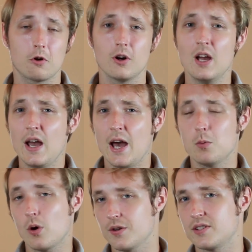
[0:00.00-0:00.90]
for,
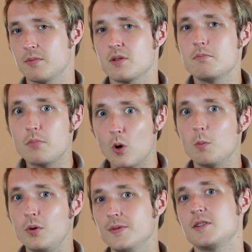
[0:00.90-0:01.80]
and what are some of the
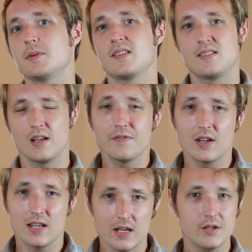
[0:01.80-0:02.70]
mobile
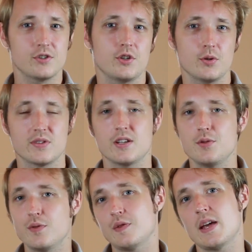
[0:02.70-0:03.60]
specific issues that
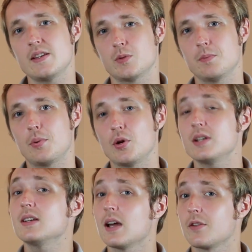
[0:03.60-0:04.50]
you face when
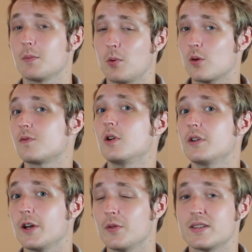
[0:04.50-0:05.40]
putting together a
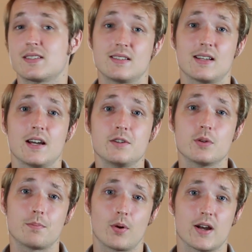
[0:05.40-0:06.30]
portfolio that's designed to
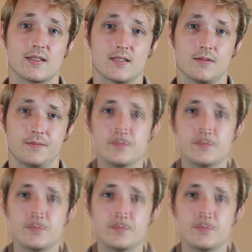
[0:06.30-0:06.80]
impress.